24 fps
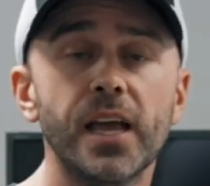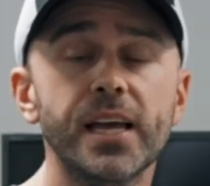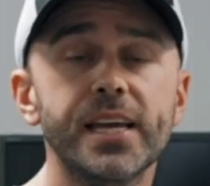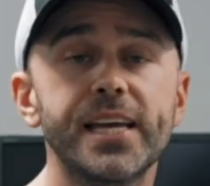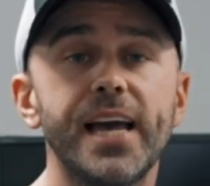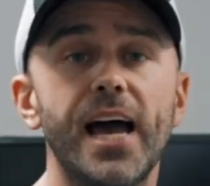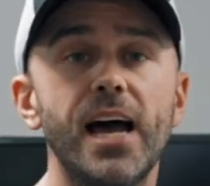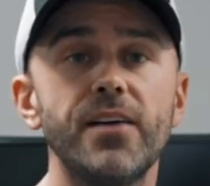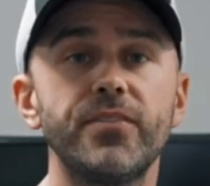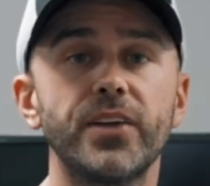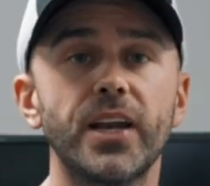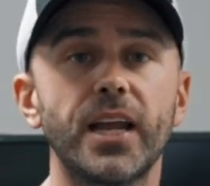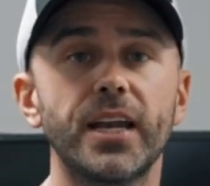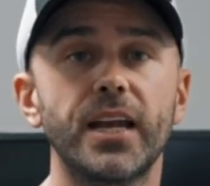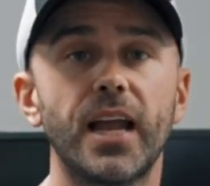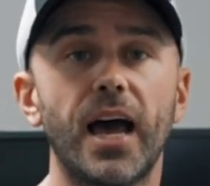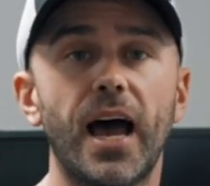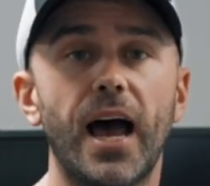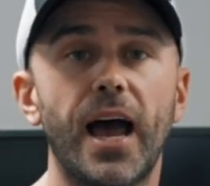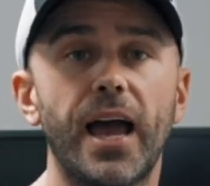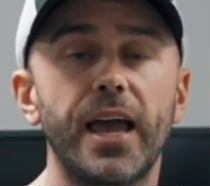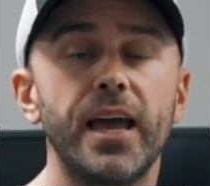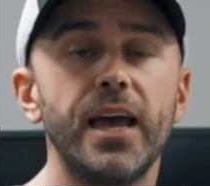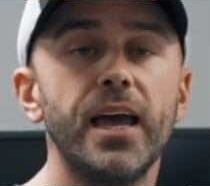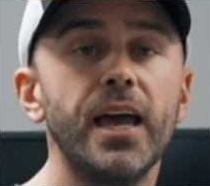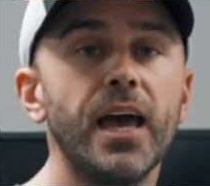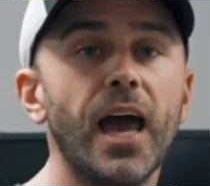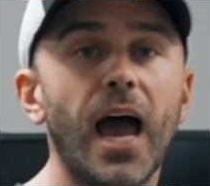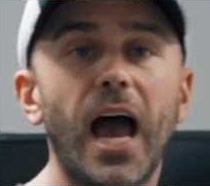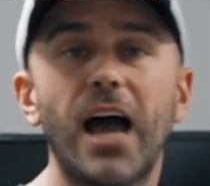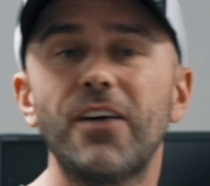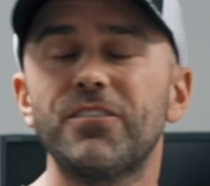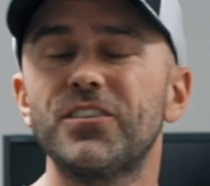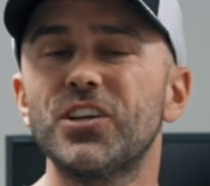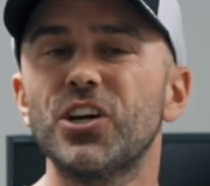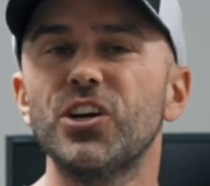Kevin and I,
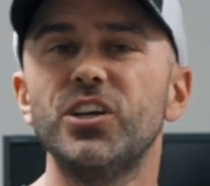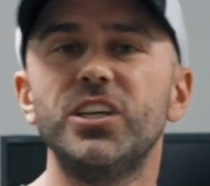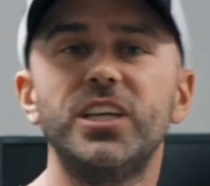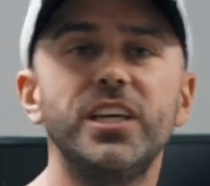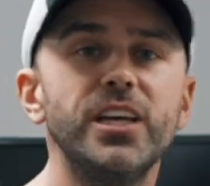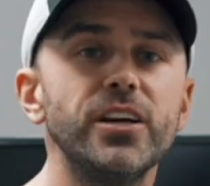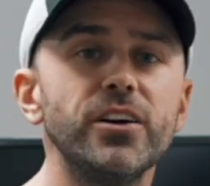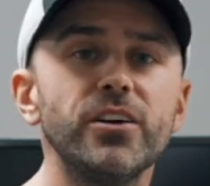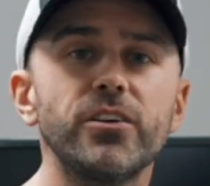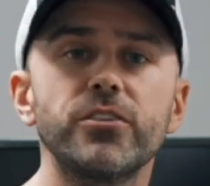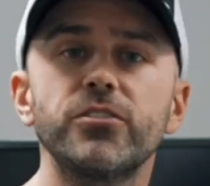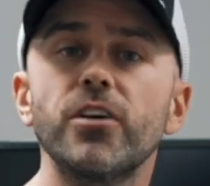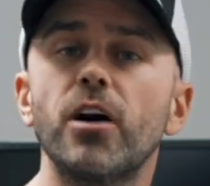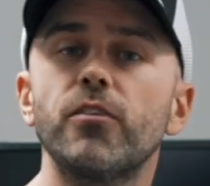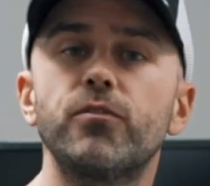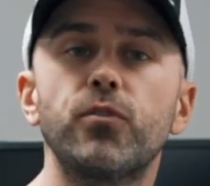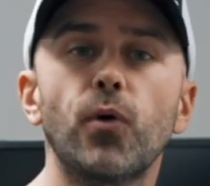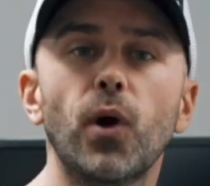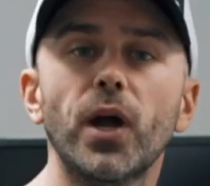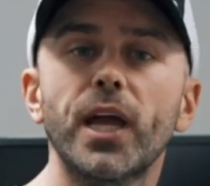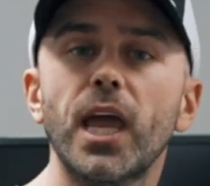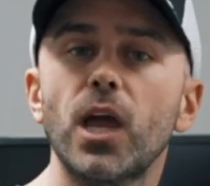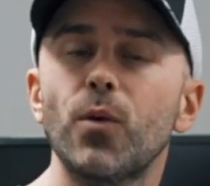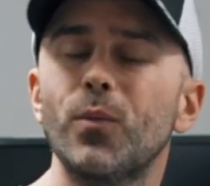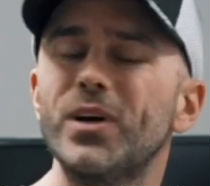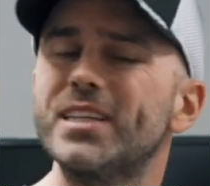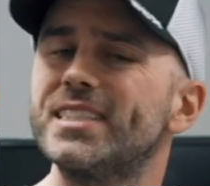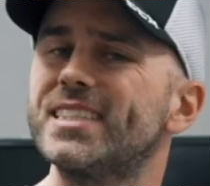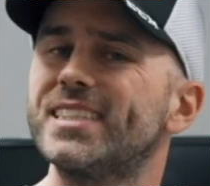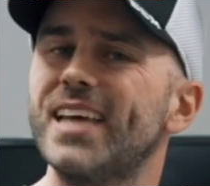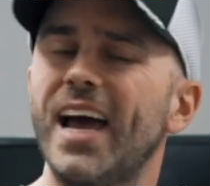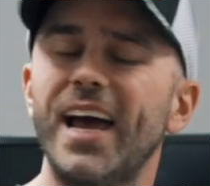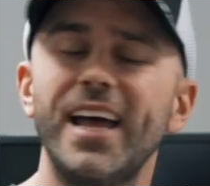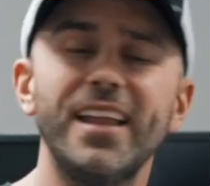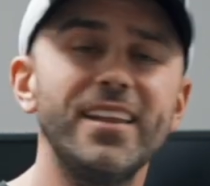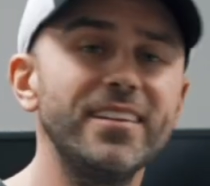after years of working with
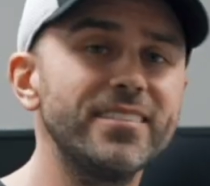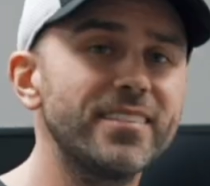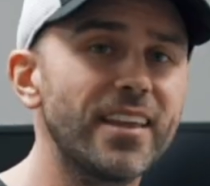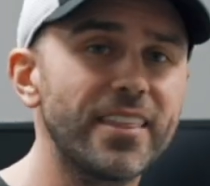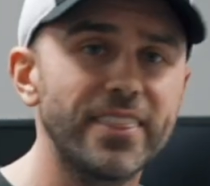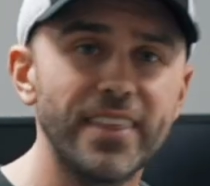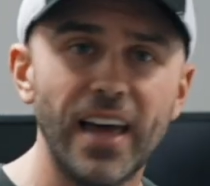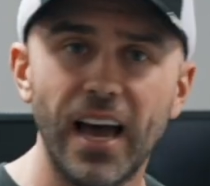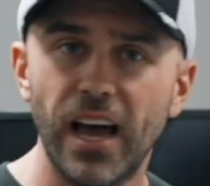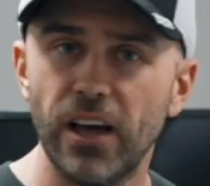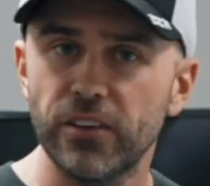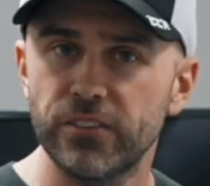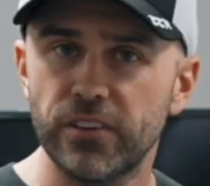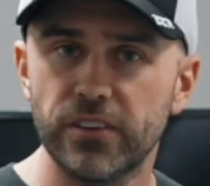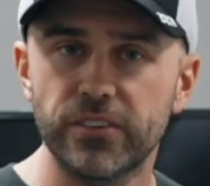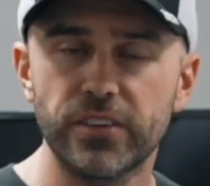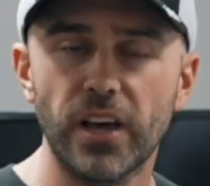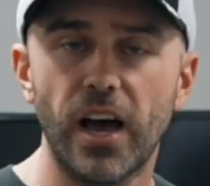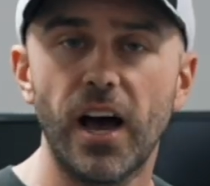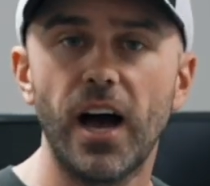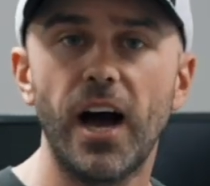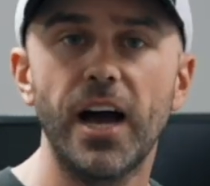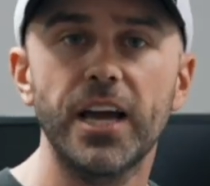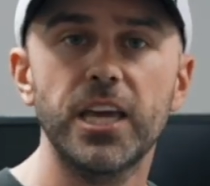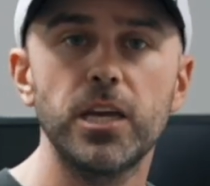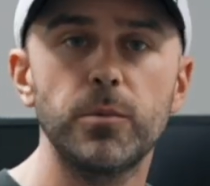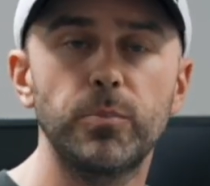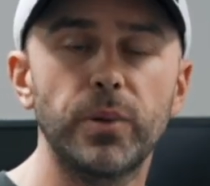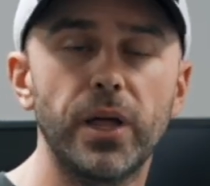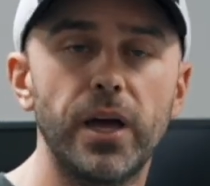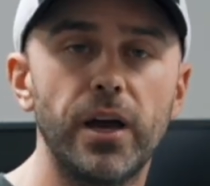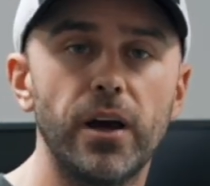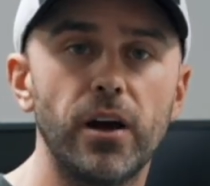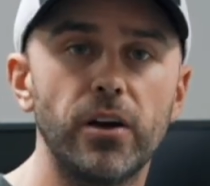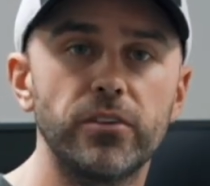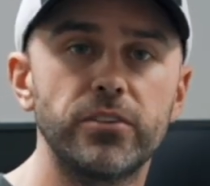tens of thousands of hockey
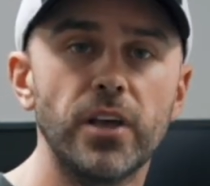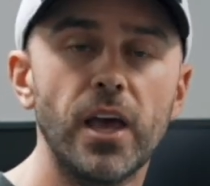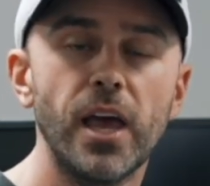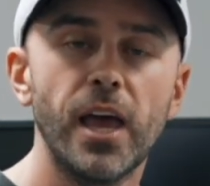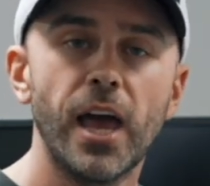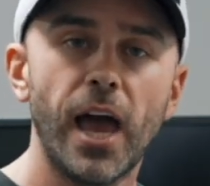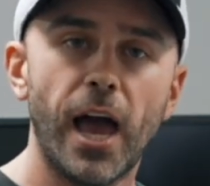players,